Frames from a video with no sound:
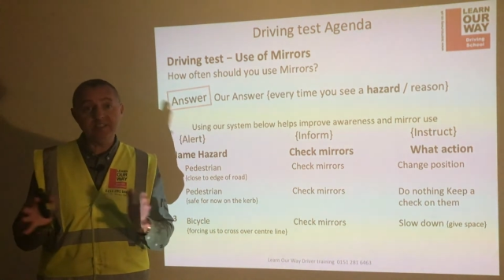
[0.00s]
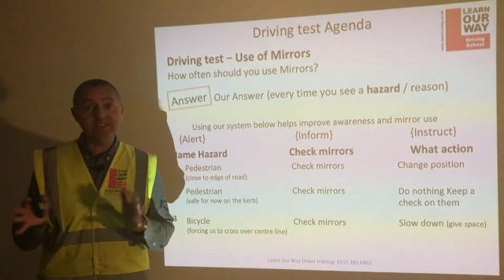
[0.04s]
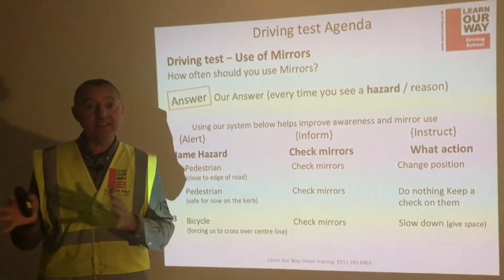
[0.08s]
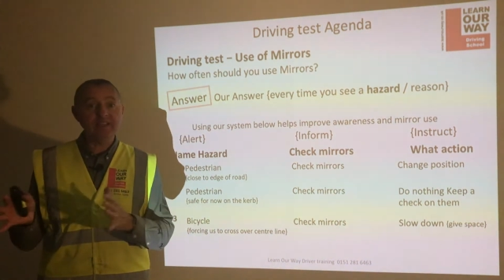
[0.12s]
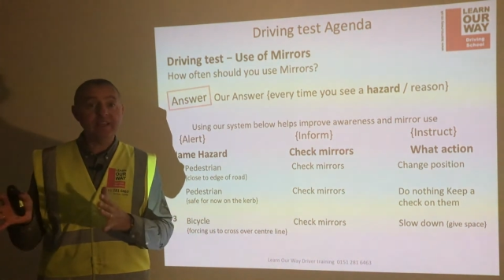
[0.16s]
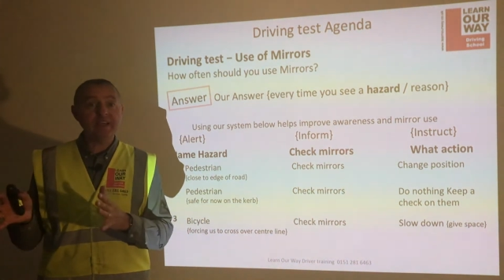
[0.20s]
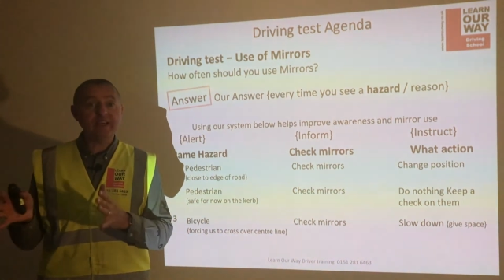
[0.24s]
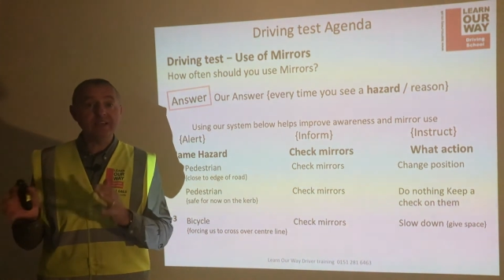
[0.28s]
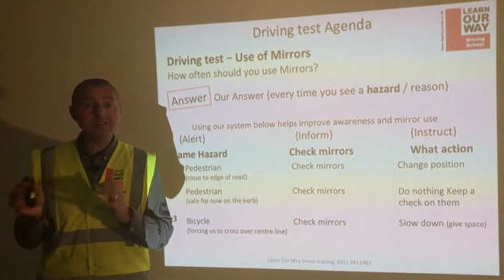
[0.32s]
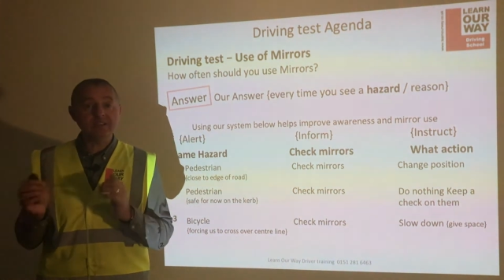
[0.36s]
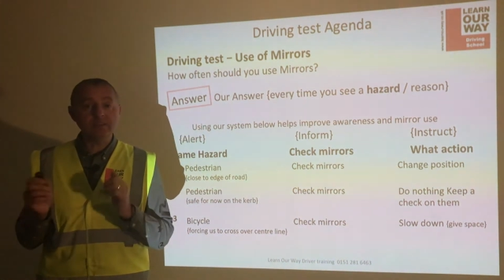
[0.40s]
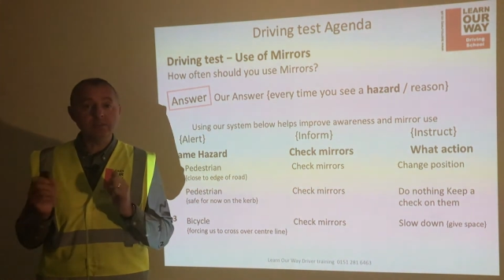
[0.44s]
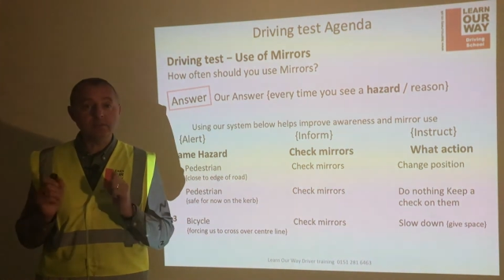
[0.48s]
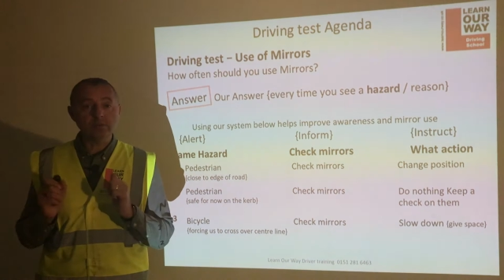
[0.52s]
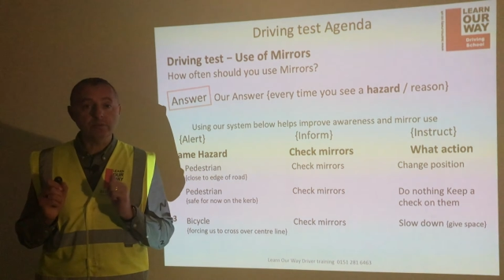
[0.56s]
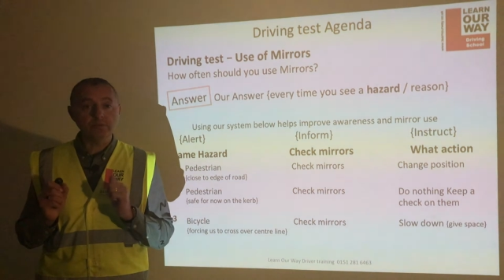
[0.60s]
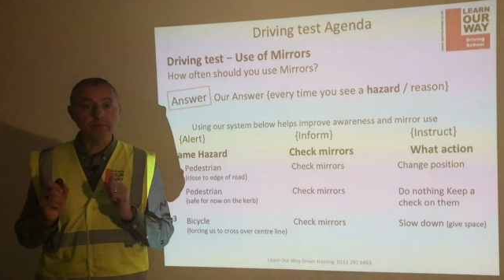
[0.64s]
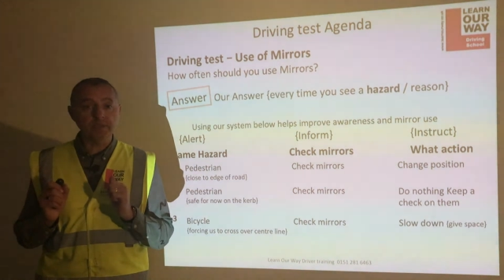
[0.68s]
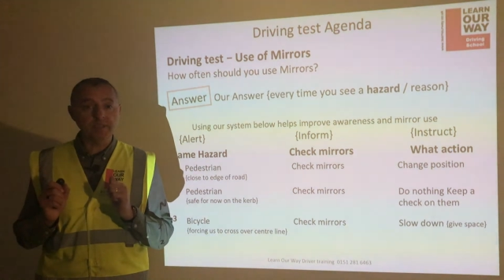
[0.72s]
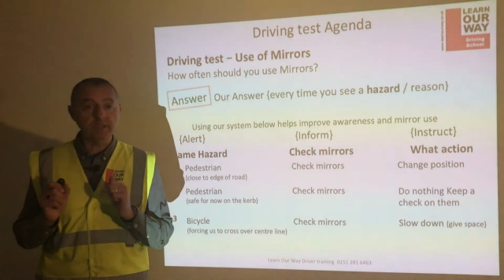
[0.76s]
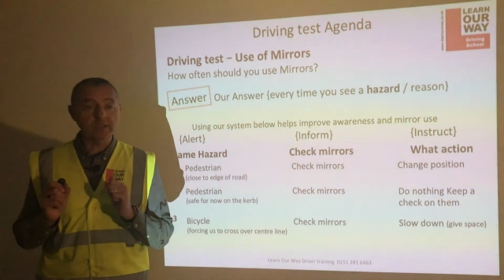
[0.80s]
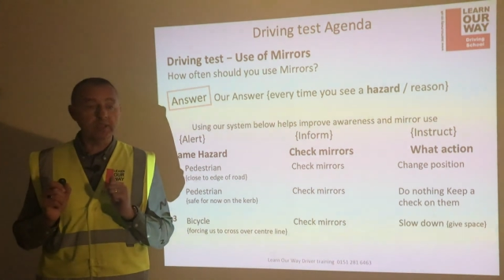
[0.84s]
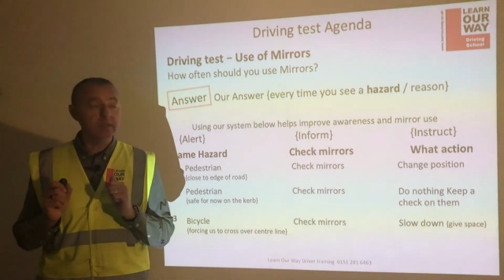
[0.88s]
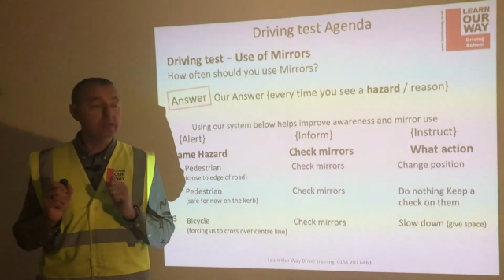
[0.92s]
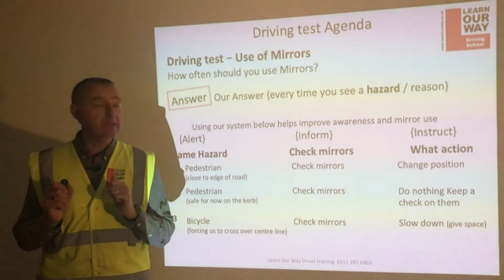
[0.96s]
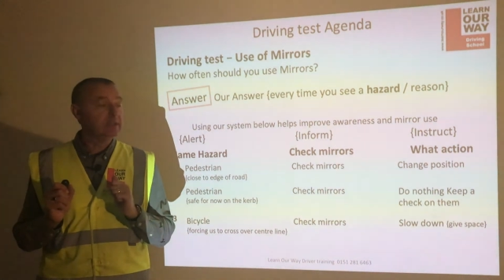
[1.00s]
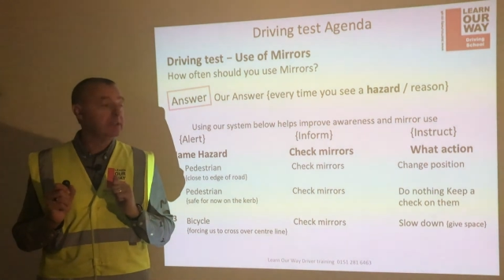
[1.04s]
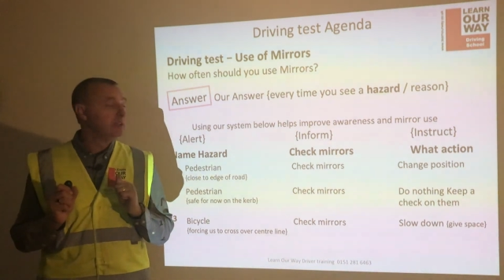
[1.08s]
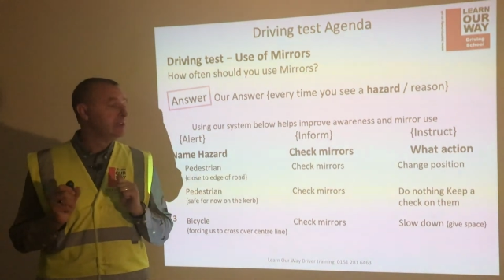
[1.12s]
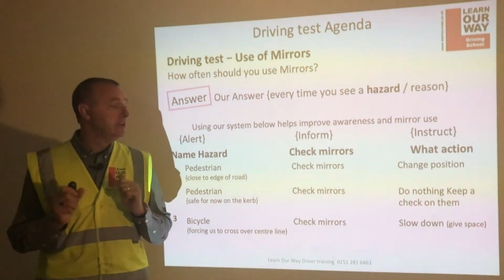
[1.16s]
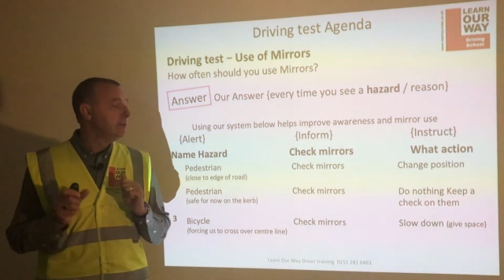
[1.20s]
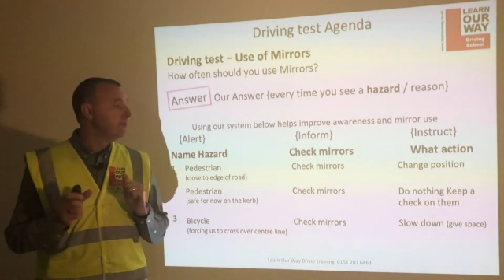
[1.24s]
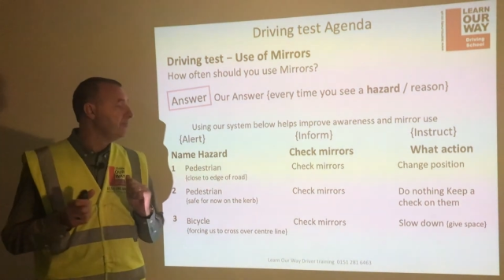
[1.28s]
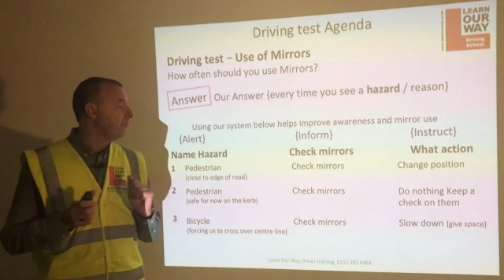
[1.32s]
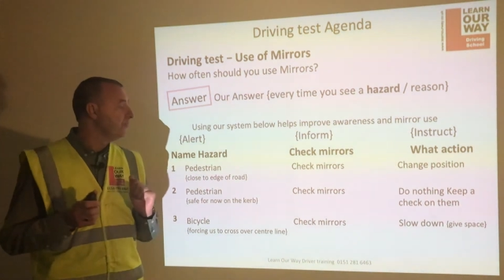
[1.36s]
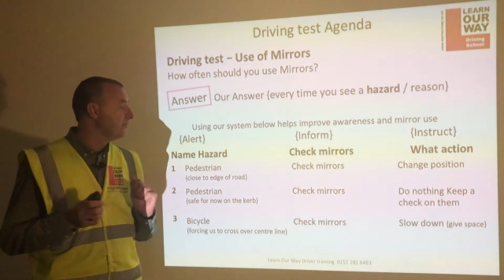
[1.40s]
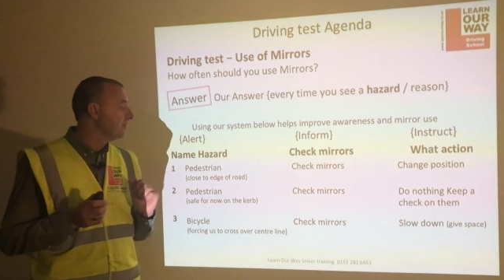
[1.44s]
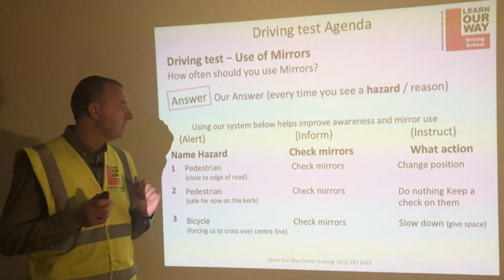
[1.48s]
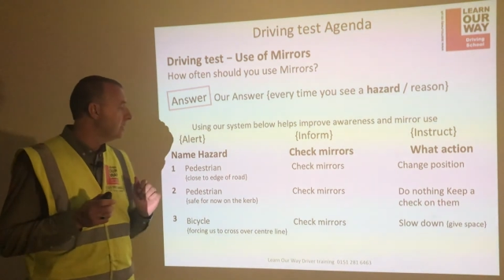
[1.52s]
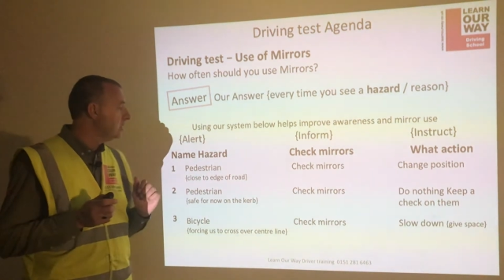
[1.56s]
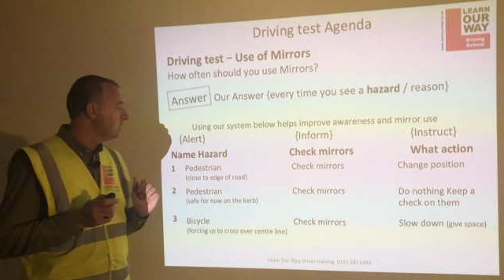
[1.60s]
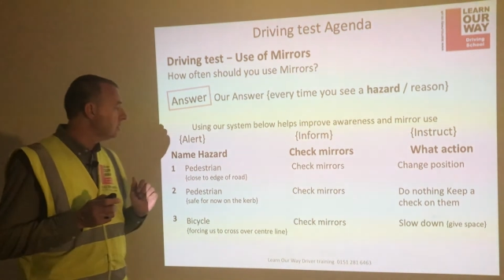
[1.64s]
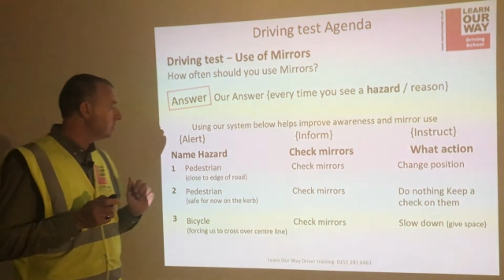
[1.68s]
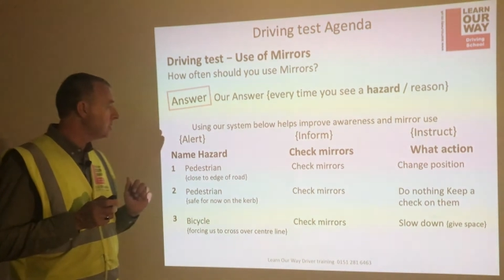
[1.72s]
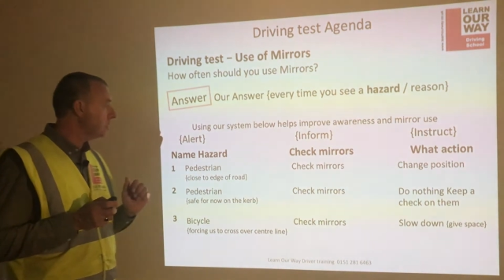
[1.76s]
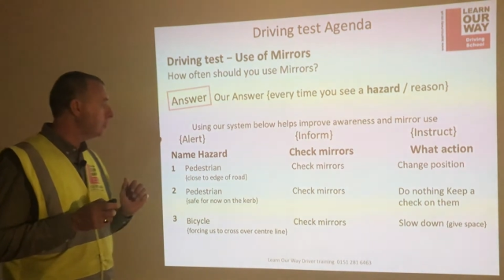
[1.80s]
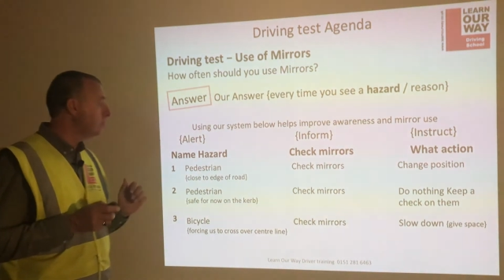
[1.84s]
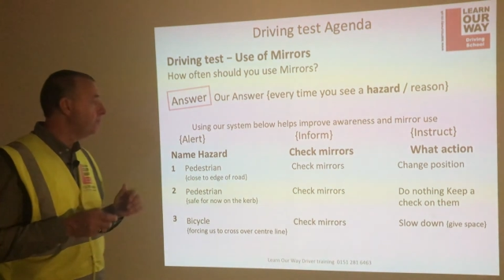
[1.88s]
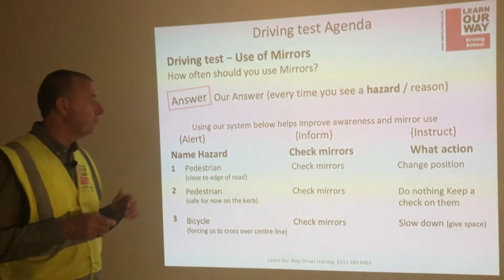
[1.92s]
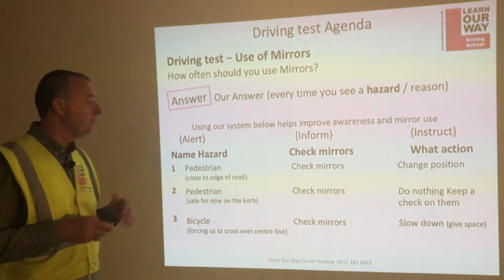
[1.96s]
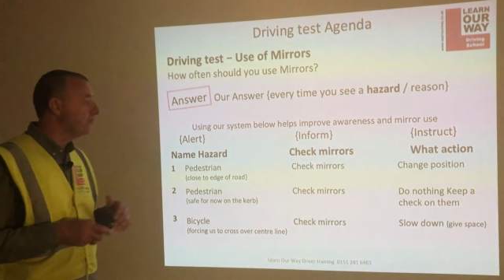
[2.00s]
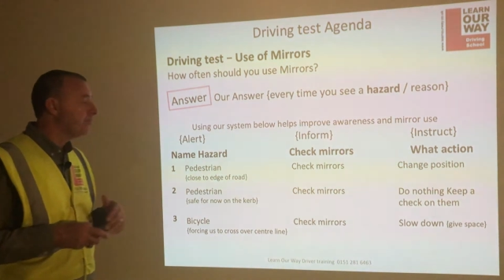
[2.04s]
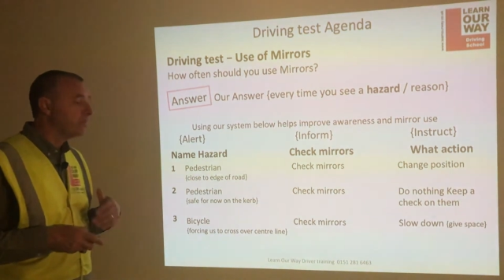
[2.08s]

a cat or something. So